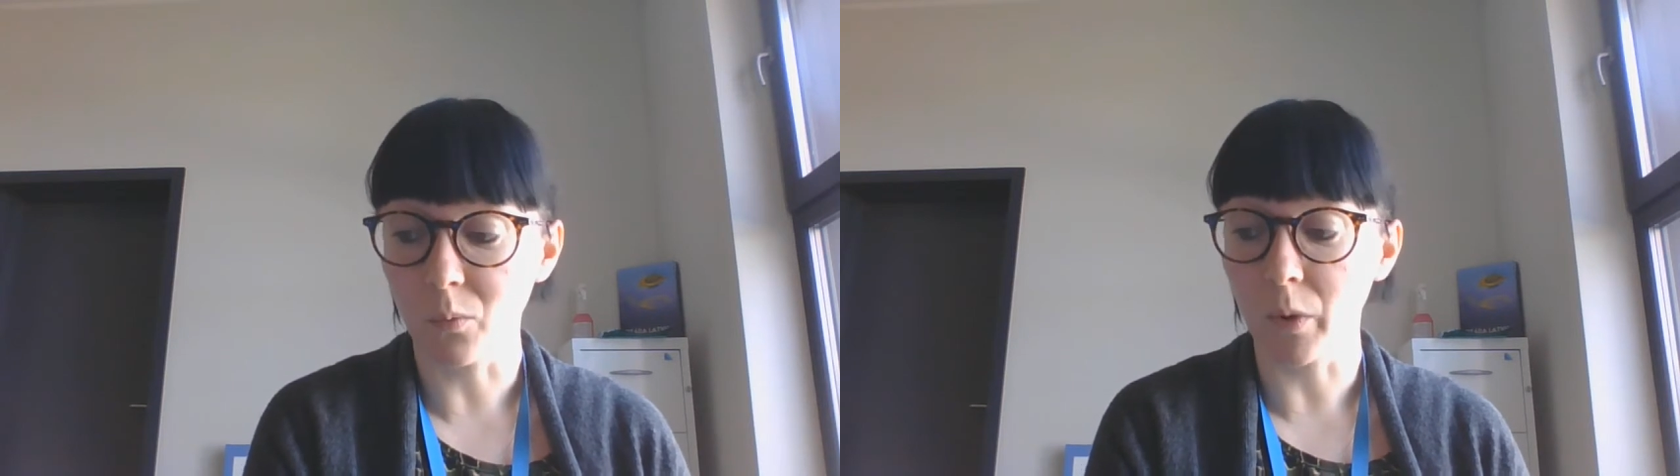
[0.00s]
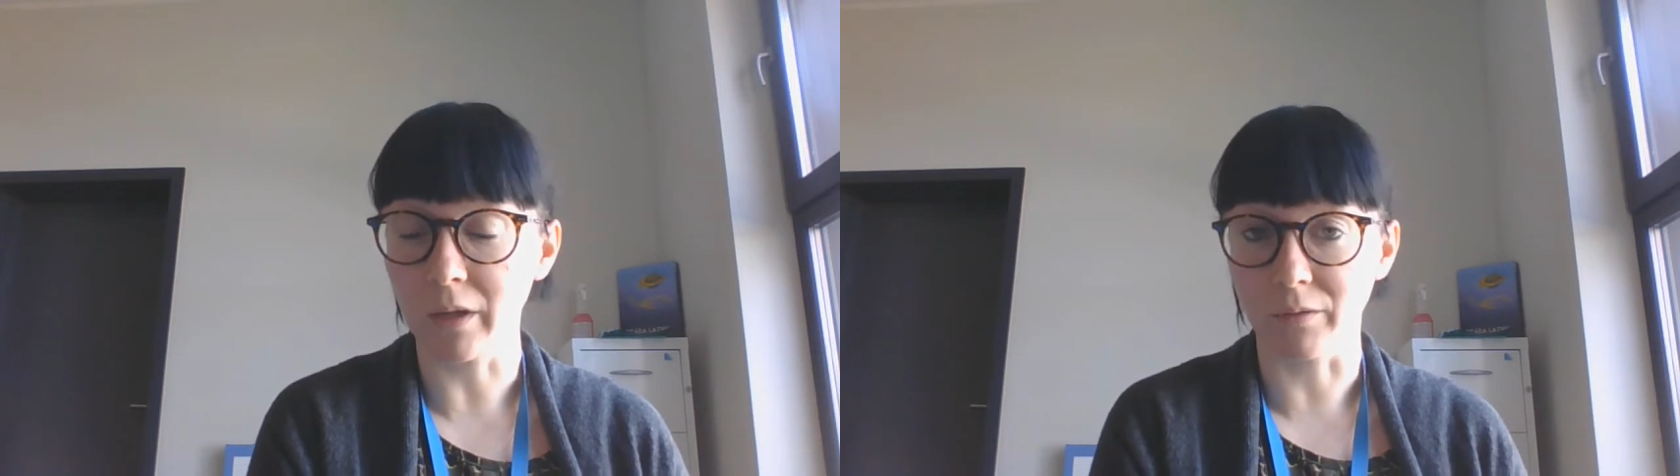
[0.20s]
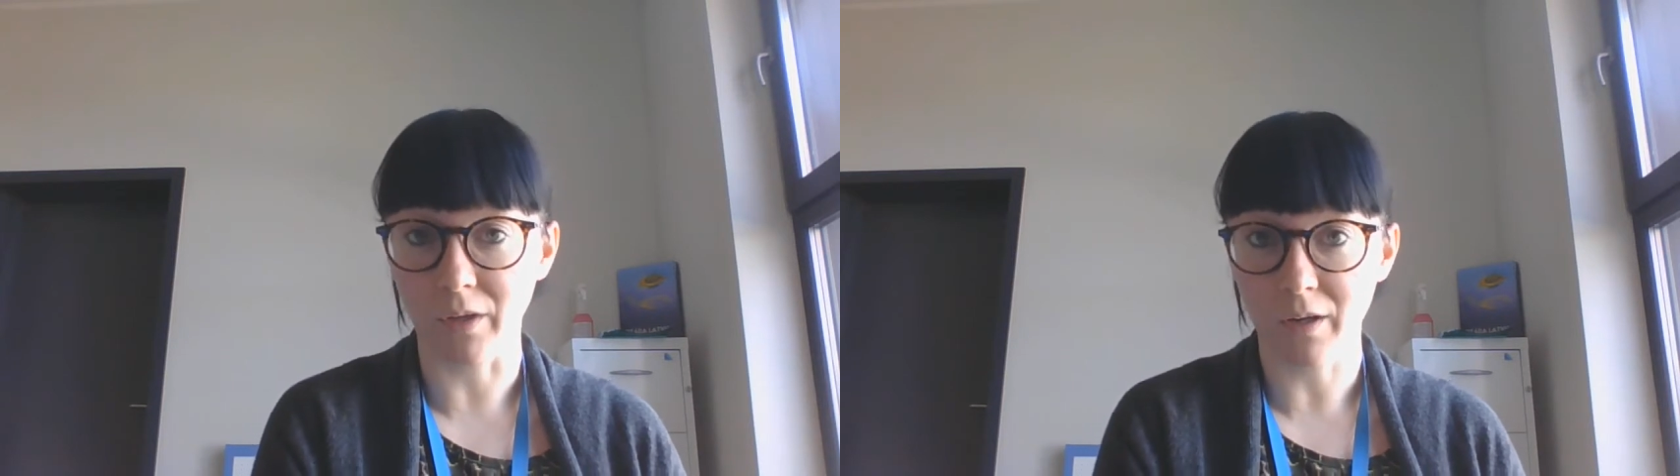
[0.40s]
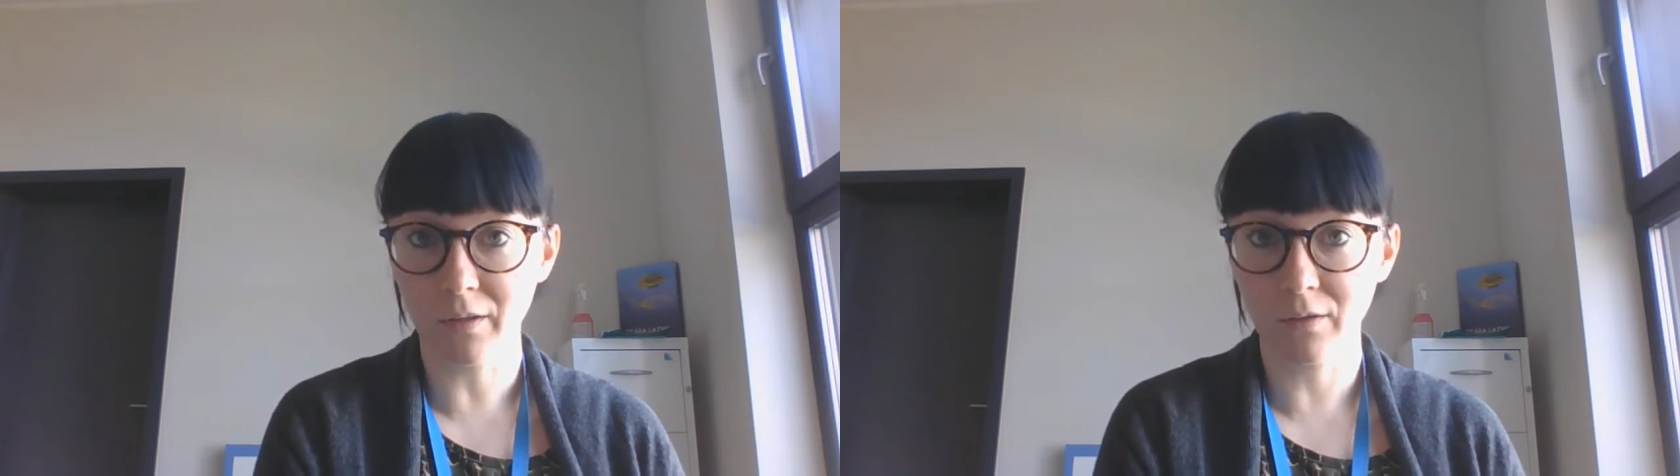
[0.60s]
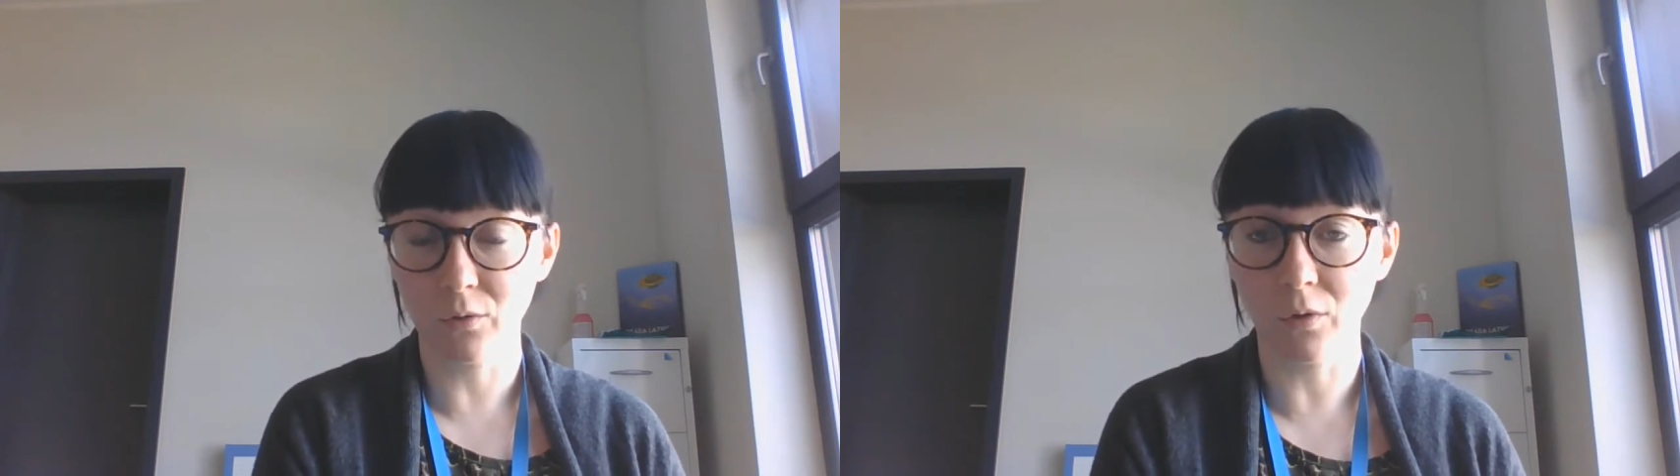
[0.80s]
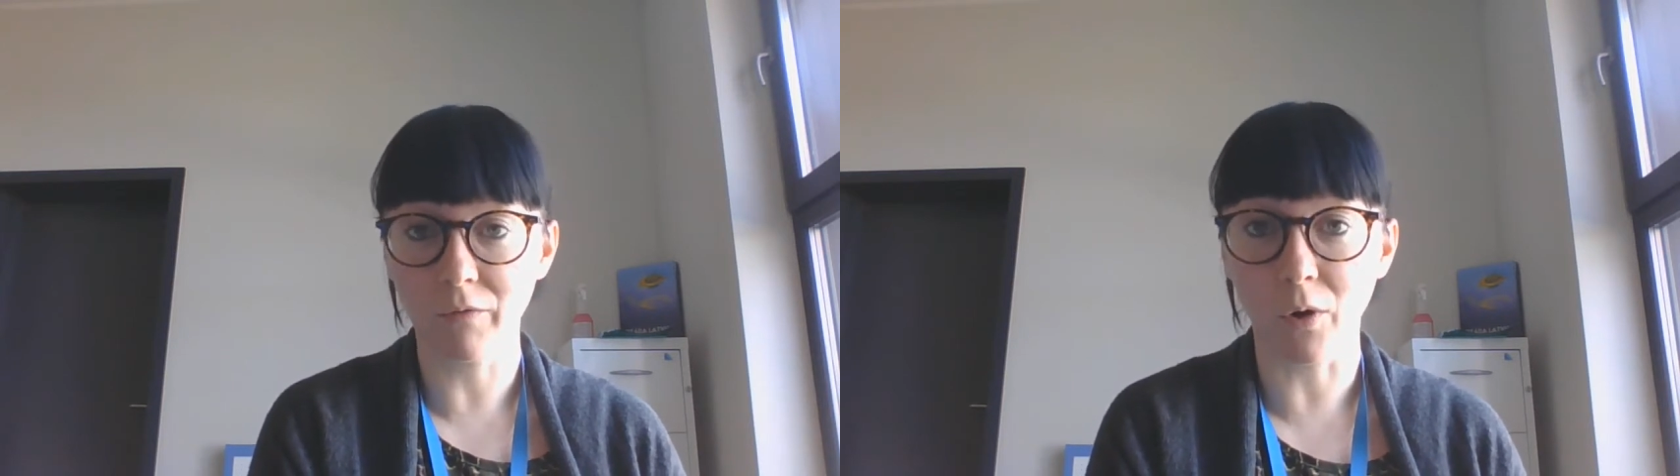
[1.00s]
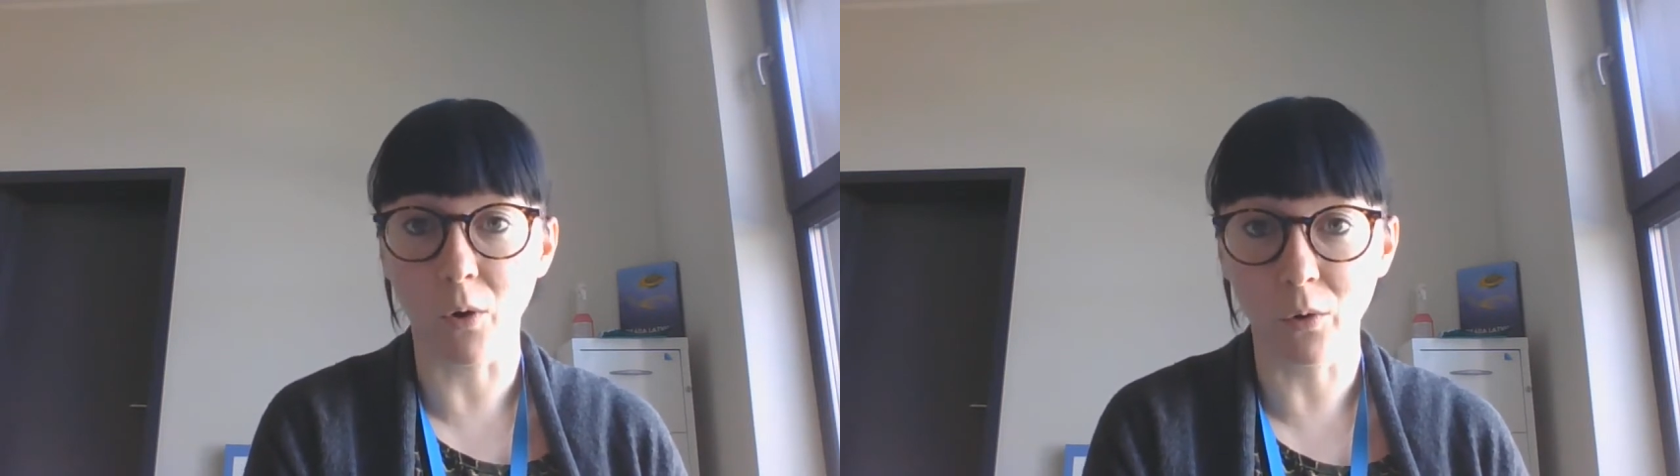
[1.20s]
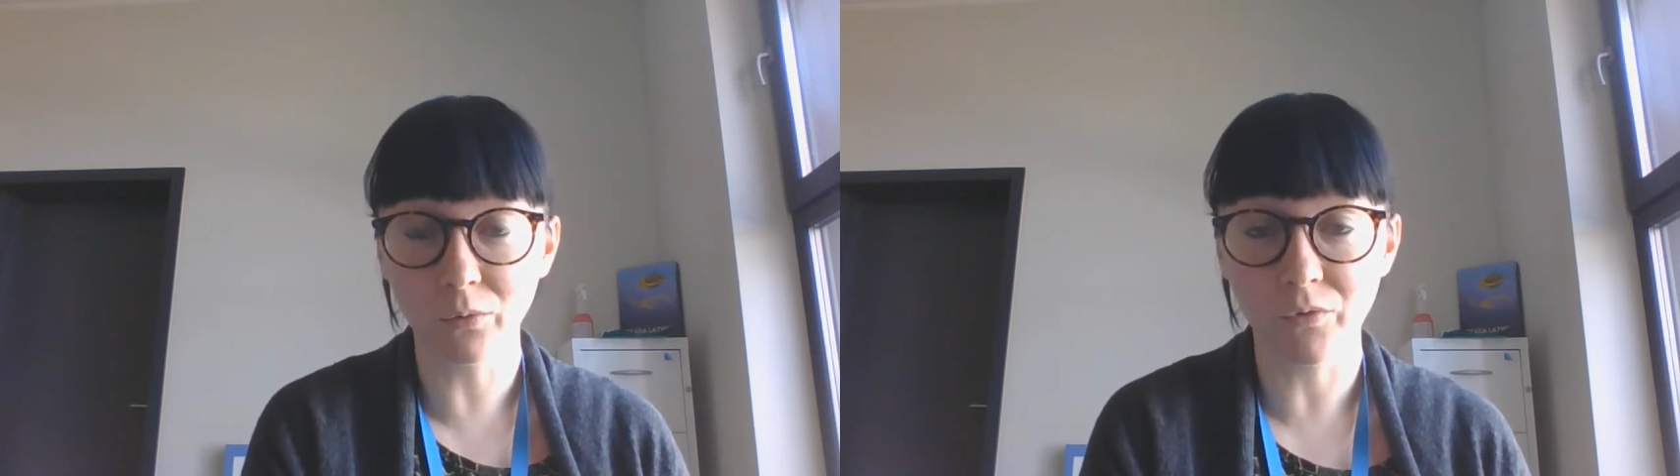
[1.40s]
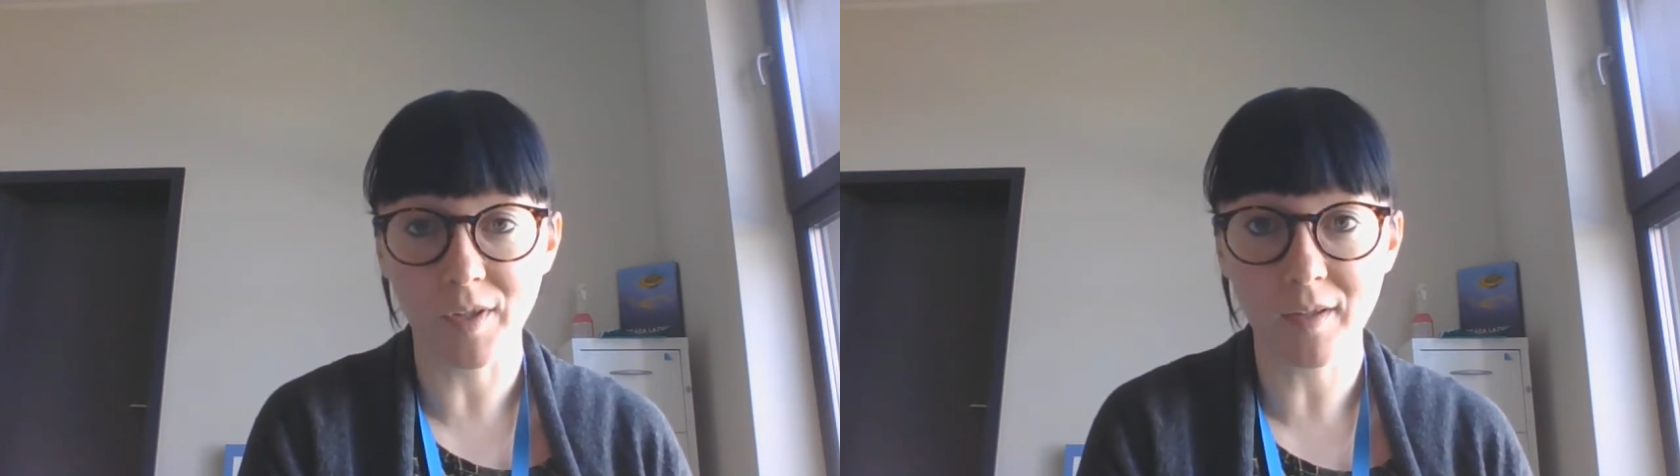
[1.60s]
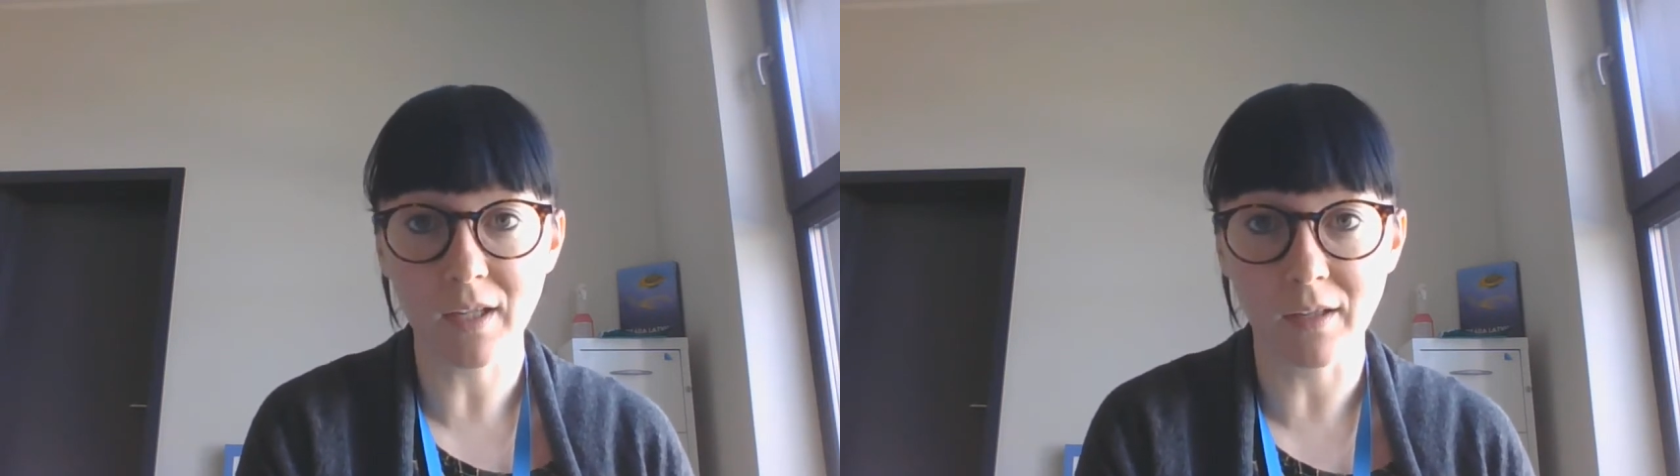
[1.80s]
Well done. You have all
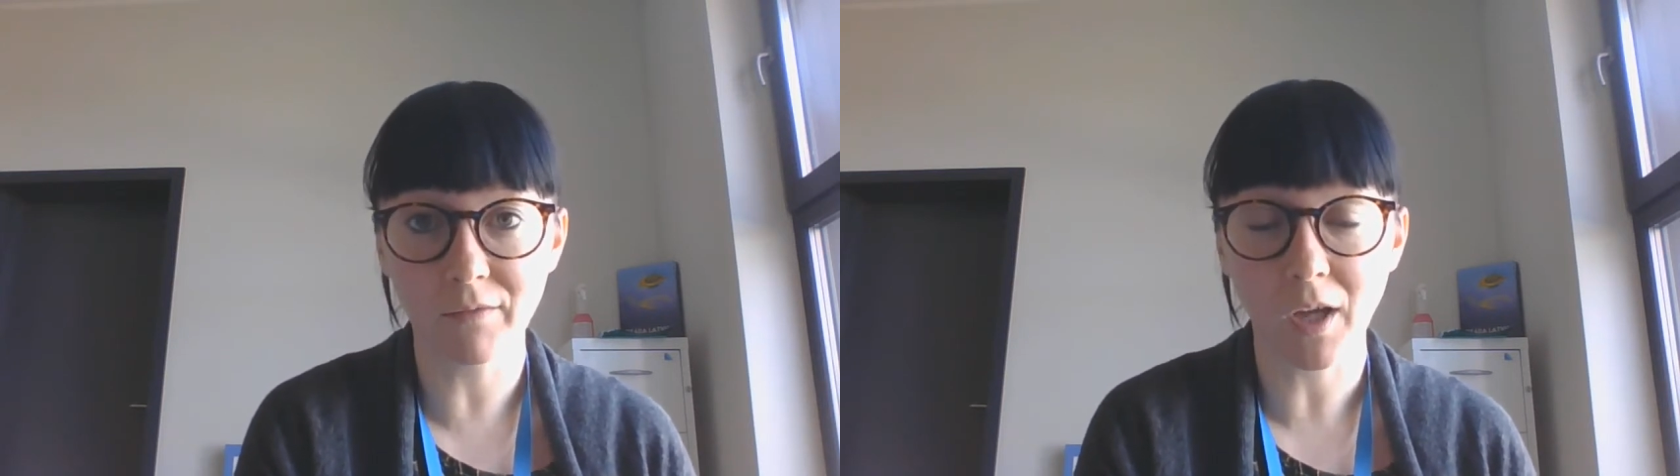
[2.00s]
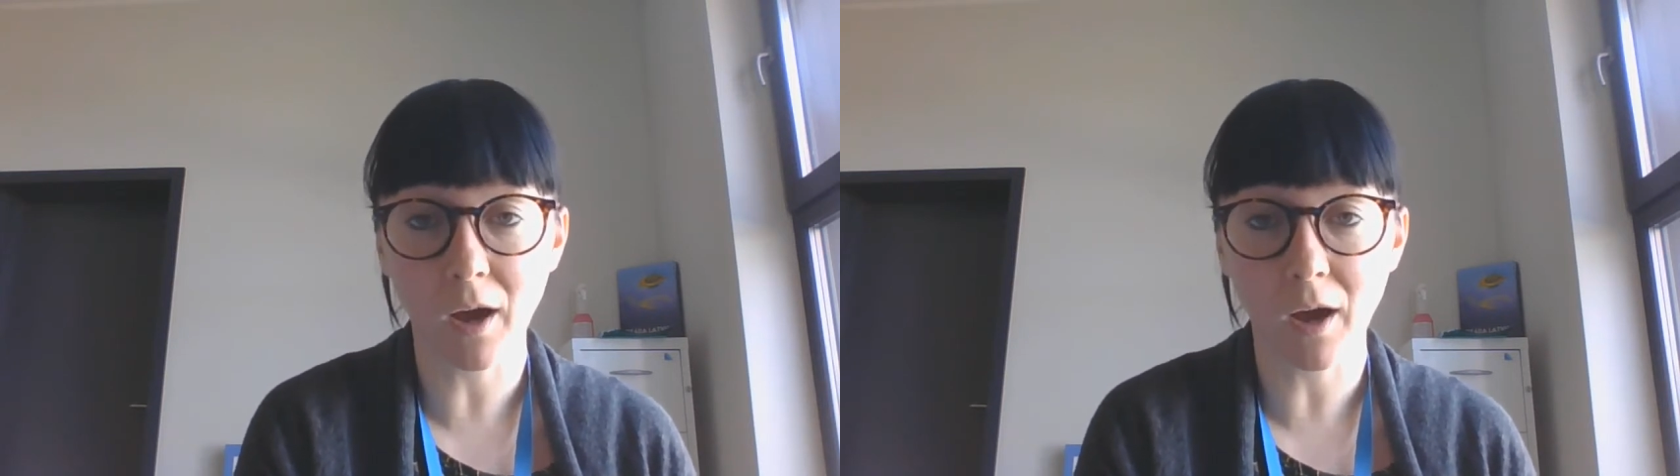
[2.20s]
received